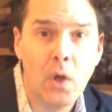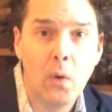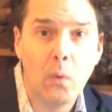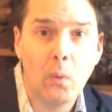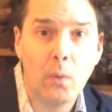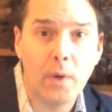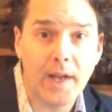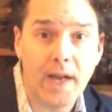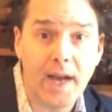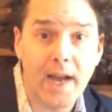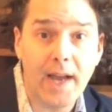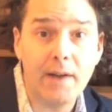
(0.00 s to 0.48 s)

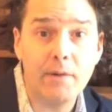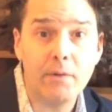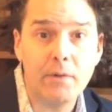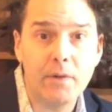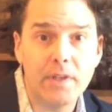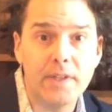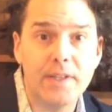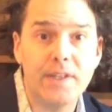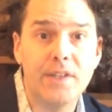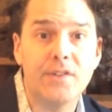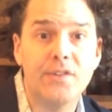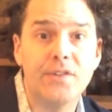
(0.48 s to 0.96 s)
when I
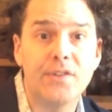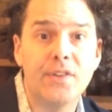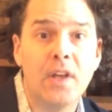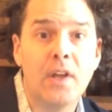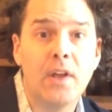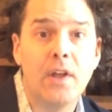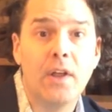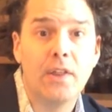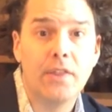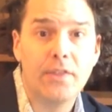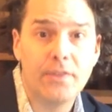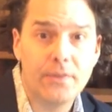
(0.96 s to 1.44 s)
released
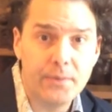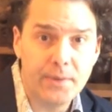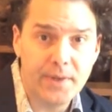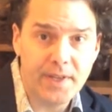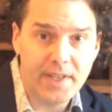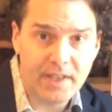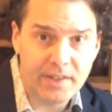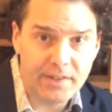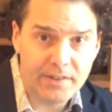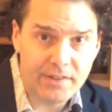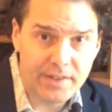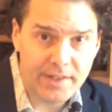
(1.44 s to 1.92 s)

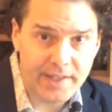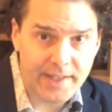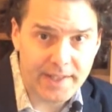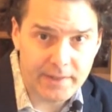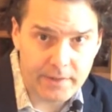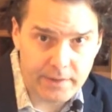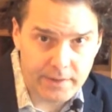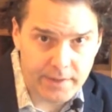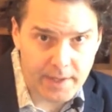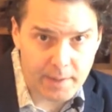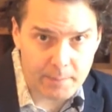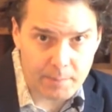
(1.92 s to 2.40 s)
300
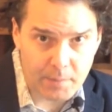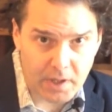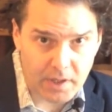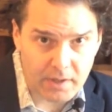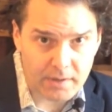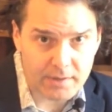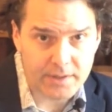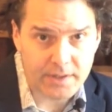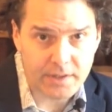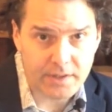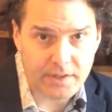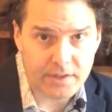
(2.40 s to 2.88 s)
internet
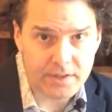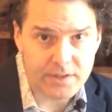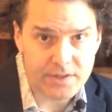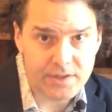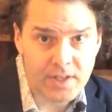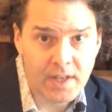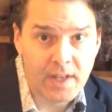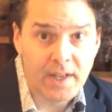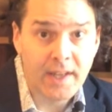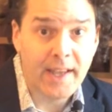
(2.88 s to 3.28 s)
marketers.